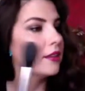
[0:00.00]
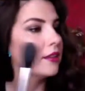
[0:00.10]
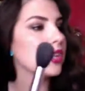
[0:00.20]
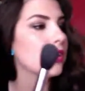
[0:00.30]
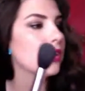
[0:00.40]

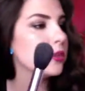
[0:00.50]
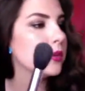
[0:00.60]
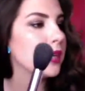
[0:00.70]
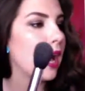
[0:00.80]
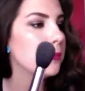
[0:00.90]
There's
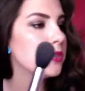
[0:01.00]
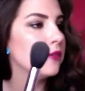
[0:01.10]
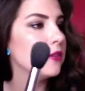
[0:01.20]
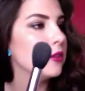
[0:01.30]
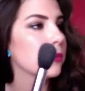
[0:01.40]
also an
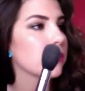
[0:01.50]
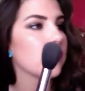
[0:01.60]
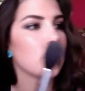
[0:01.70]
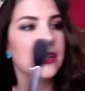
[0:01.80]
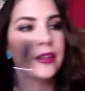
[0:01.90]
option if you
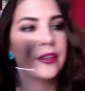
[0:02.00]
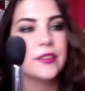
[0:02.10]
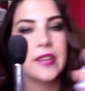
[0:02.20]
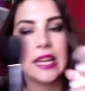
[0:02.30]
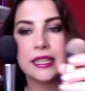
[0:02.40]
prefer Real
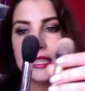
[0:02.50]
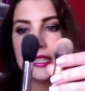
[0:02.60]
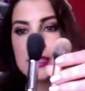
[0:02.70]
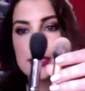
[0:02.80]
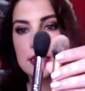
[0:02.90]

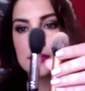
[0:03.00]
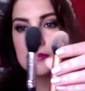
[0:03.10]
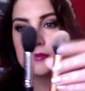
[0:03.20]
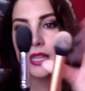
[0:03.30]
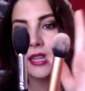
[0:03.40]
Techniques,
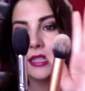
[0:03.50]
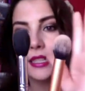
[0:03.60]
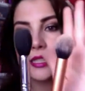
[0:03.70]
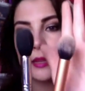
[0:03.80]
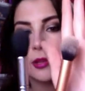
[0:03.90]
kind of
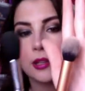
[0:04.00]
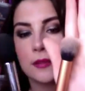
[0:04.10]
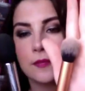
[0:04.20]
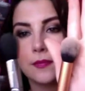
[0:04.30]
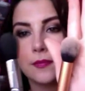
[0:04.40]
similar.